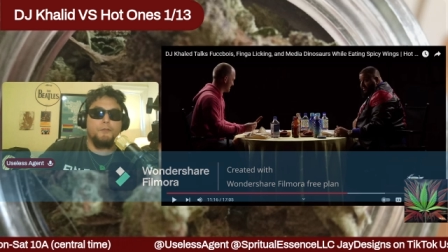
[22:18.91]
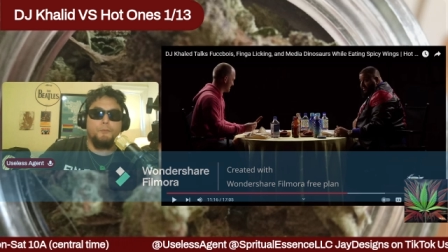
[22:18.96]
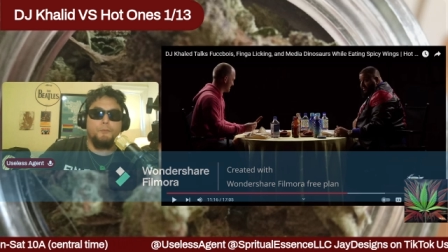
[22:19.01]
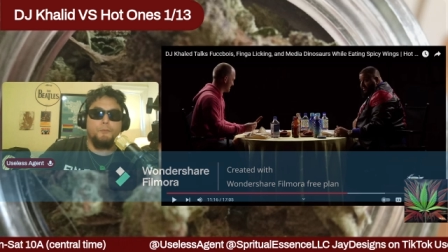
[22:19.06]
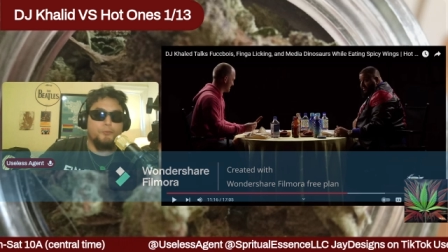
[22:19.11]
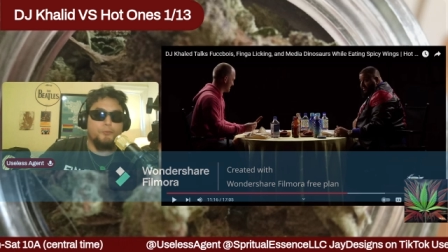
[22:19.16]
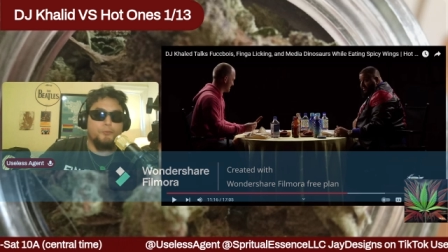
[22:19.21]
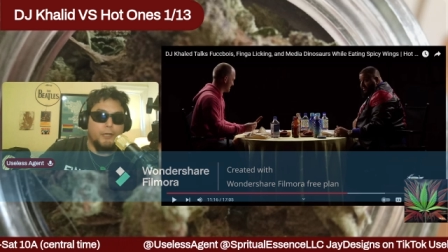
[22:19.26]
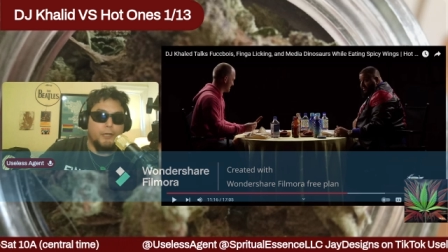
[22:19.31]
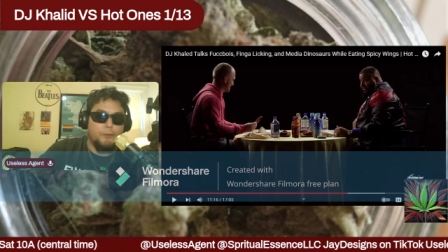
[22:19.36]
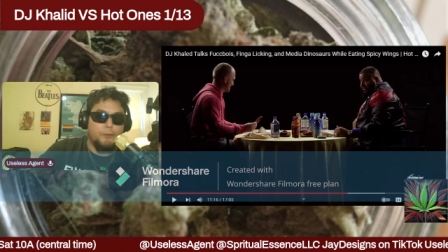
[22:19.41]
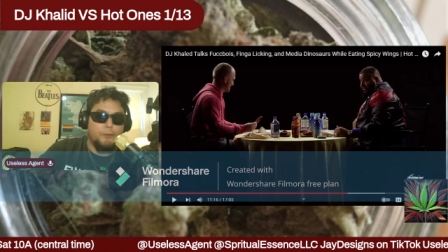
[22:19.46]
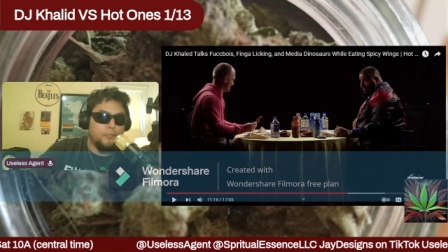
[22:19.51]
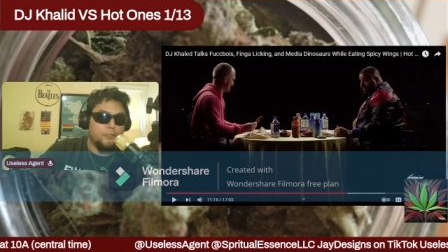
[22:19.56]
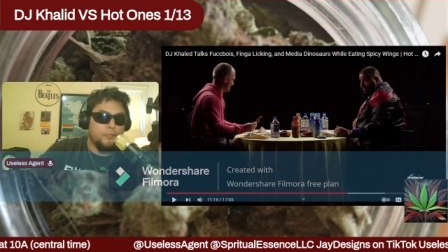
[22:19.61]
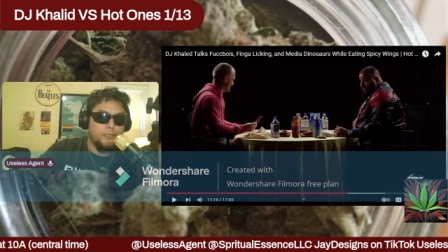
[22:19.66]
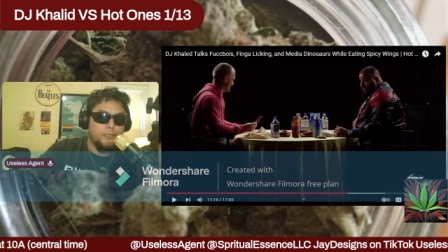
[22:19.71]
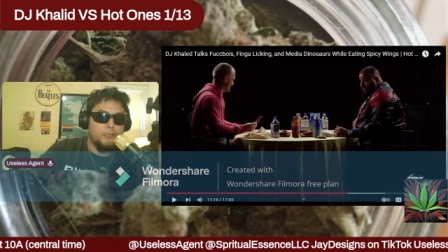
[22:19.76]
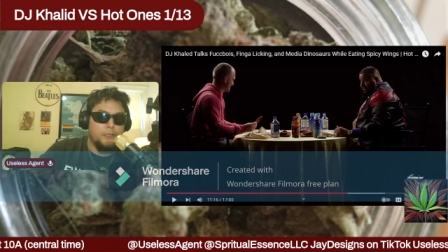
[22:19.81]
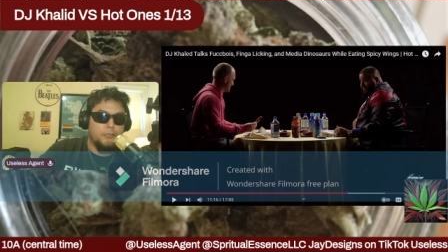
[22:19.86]

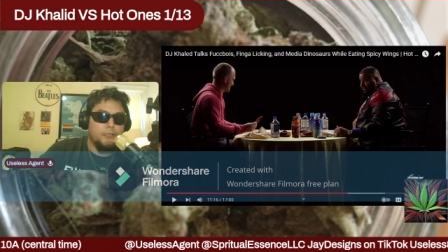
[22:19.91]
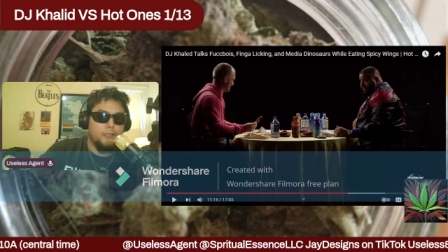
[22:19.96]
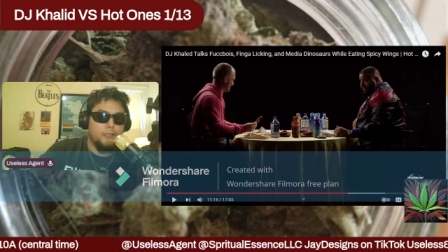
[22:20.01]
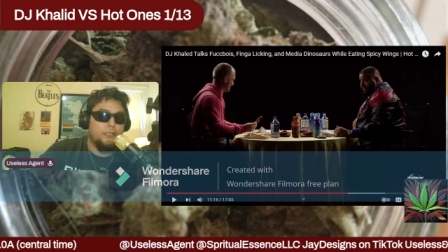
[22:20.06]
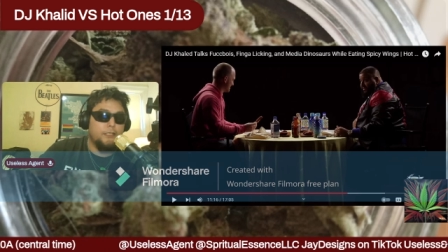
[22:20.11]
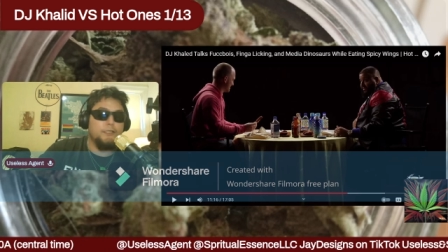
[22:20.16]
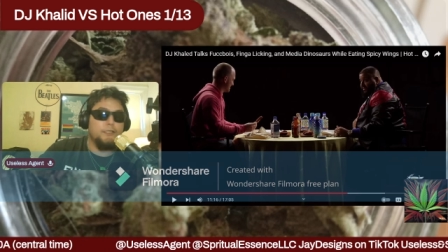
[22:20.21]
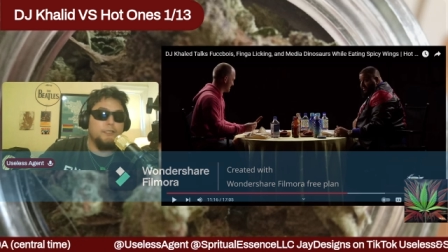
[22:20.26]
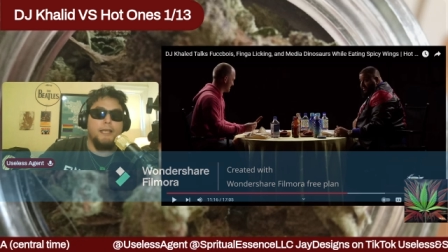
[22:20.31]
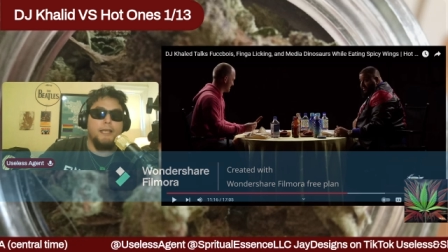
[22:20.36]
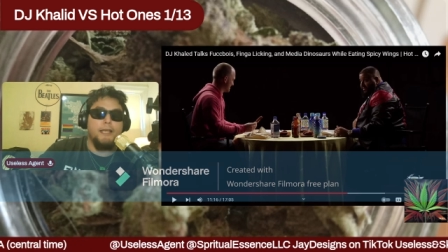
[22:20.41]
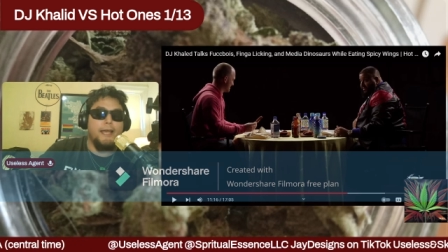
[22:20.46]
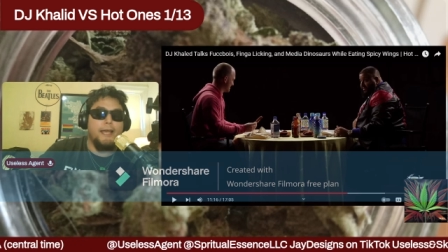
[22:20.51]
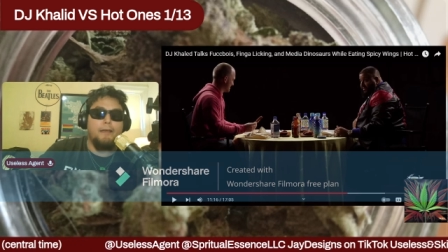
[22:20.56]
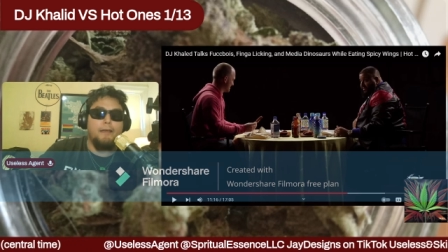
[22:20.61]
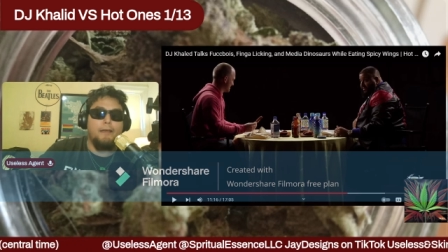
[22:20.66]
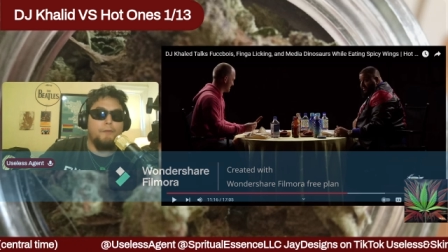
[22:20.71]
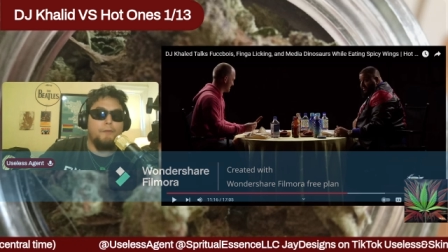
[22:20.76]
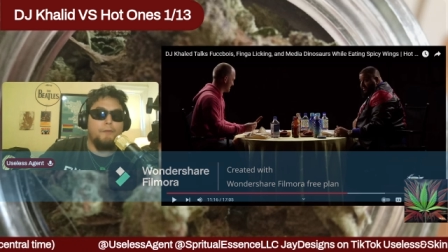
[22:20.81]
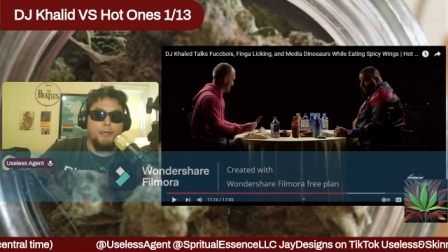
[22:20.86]
prowess. He doesn't
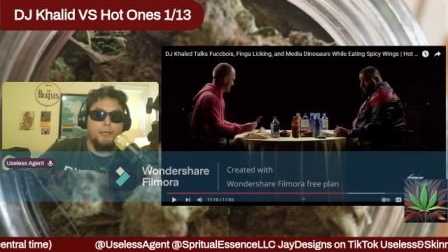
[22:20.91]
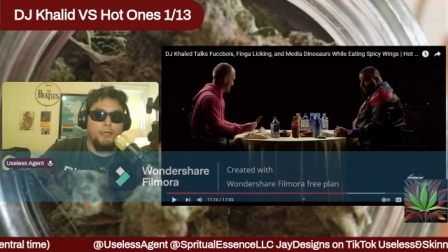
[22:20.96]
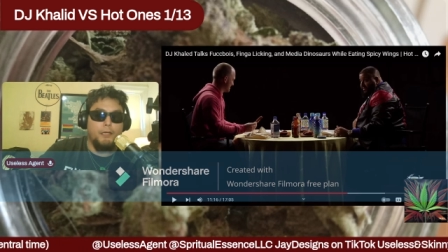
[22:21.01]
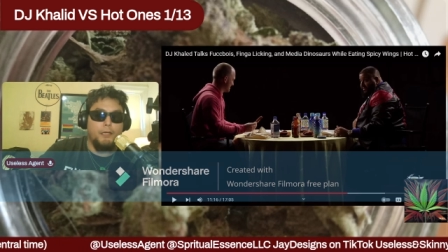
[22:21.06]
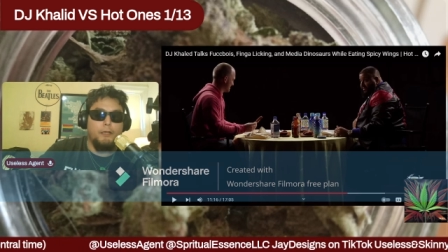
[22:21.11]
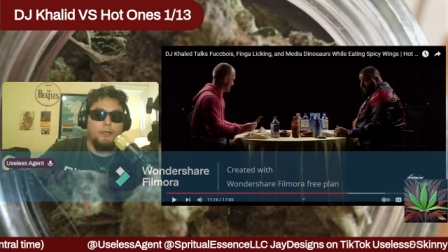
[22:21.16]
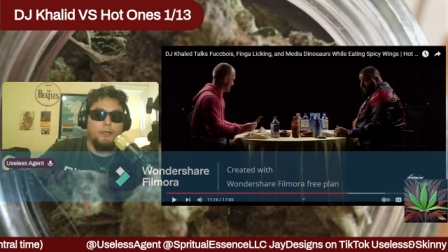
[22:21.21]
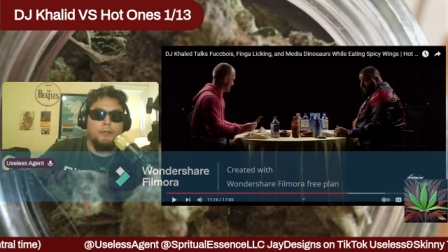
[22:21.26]
have any.